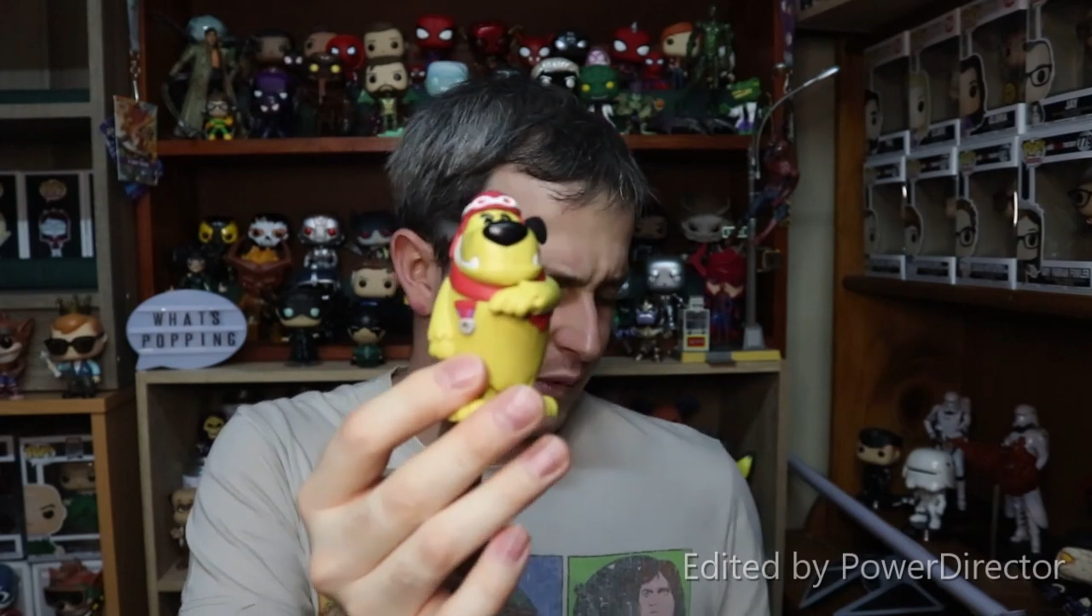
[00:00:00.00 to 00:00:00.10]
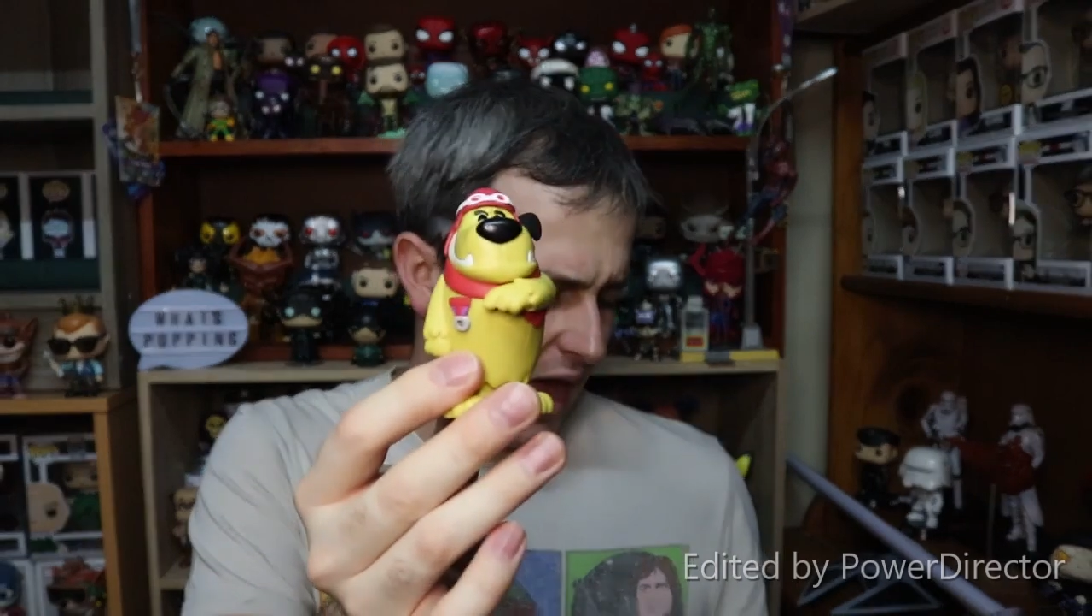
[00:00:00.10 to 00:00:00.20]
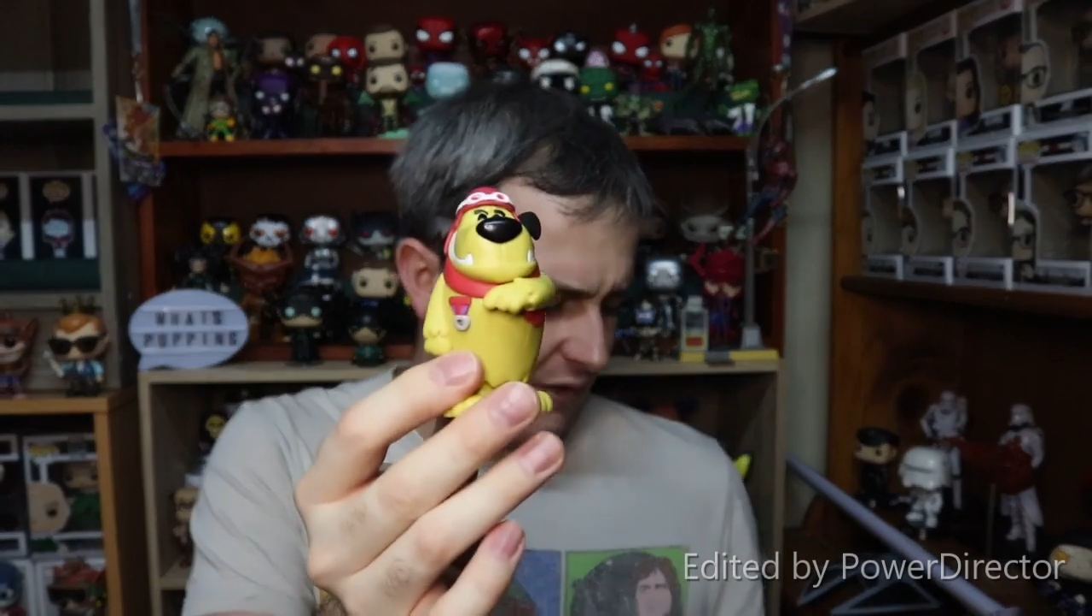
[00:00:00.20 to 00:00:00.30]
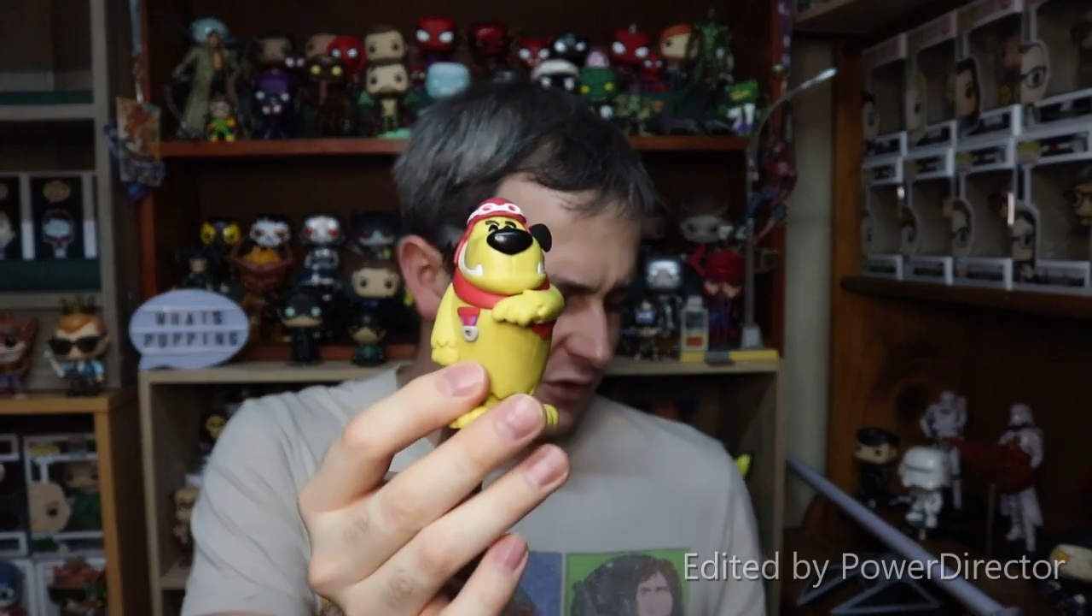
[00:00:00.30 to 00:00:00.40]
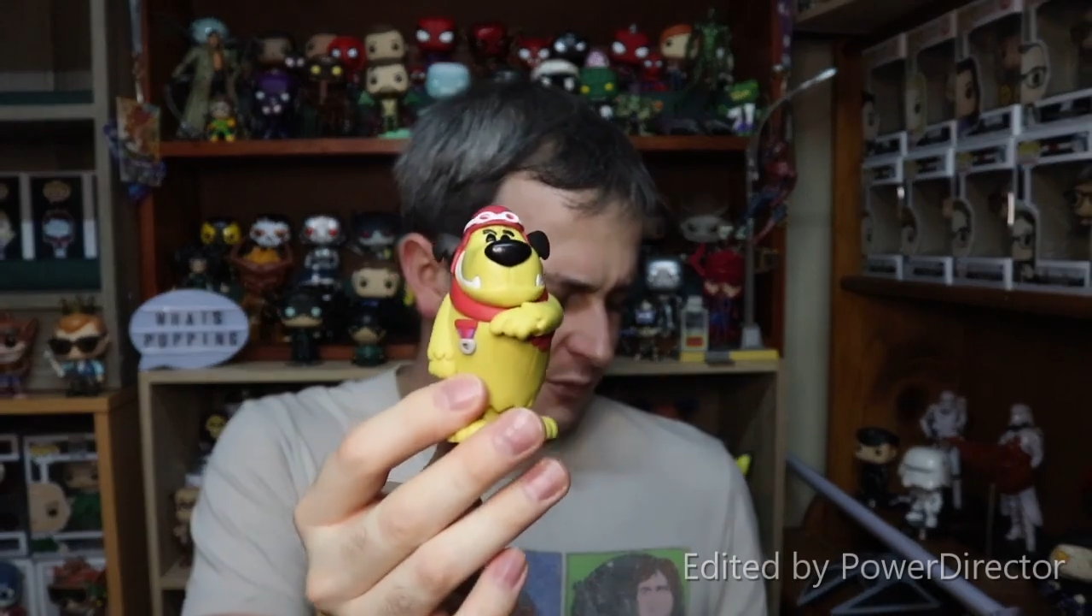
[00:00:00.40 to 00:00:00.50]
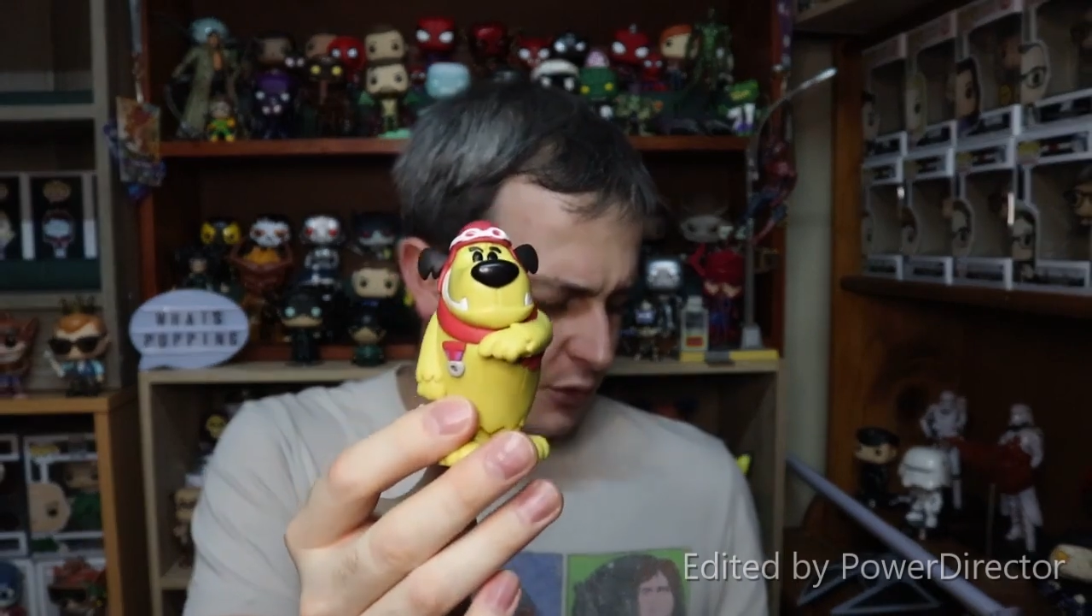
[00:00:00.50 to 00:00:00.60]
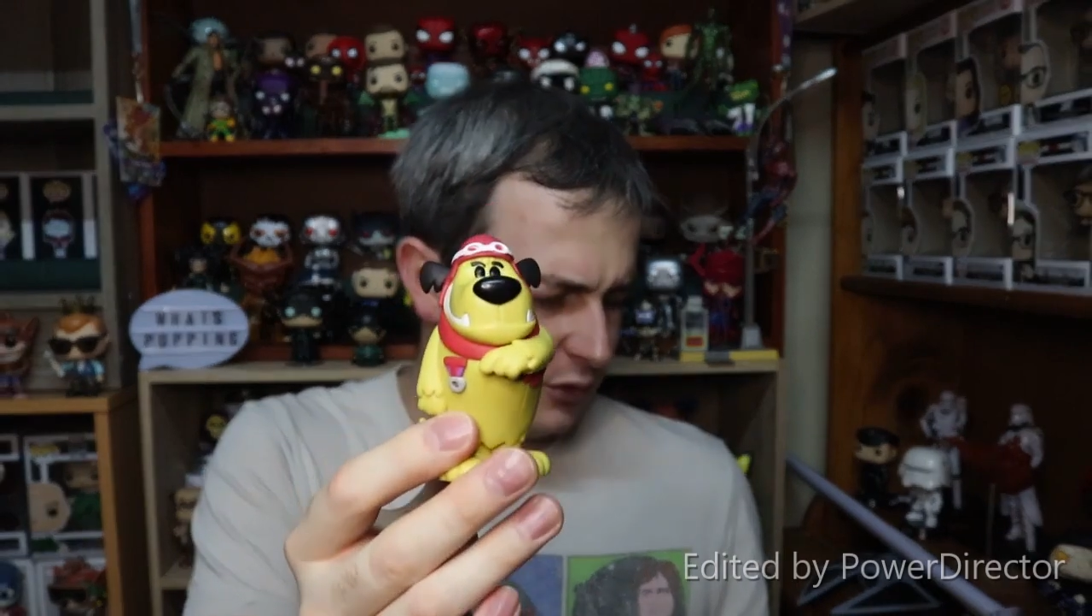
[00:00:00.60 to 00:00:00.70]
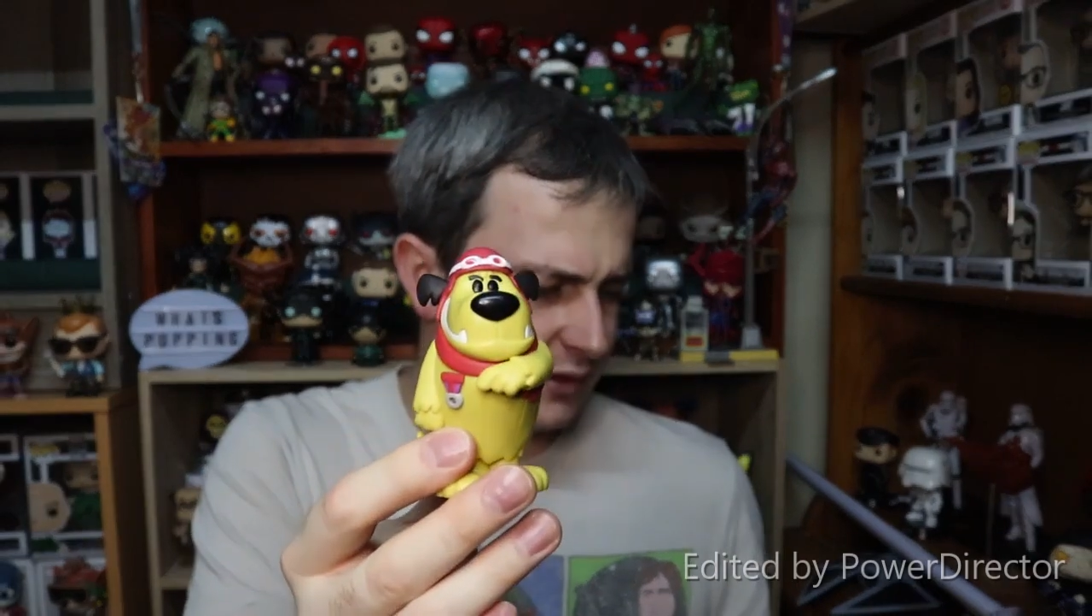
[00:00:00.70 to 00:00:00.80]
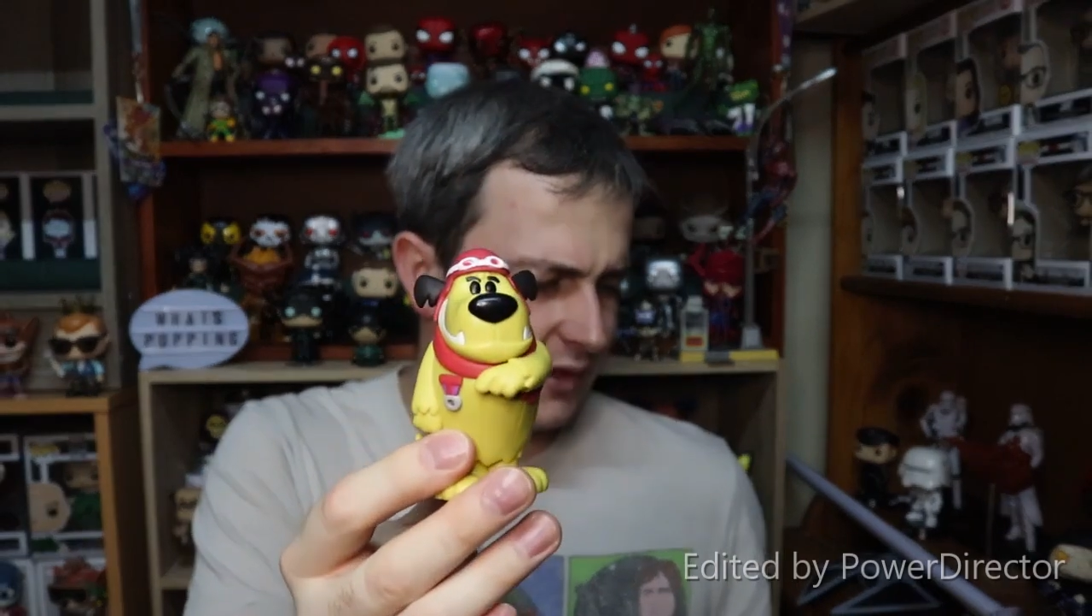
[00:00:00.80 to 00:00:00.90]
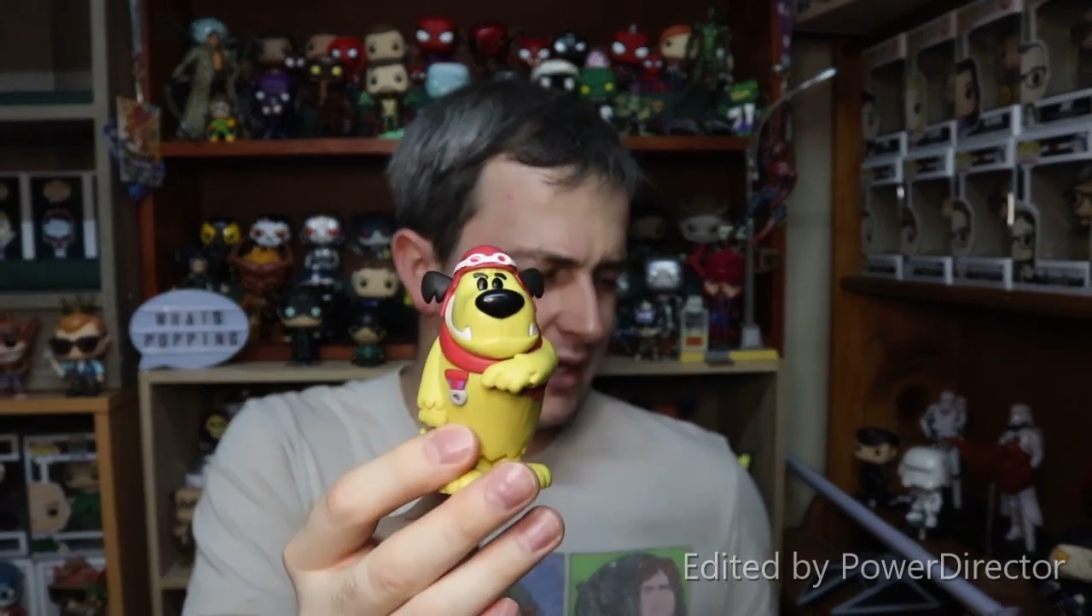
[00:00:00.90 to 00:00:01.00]
We haven't
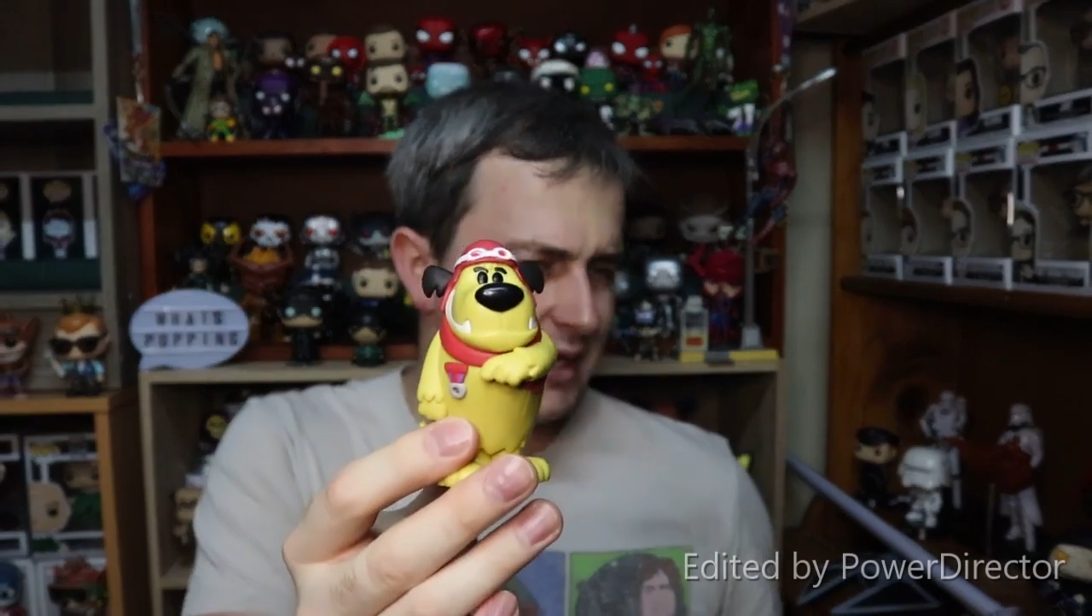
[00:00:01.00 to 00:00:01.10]
pulled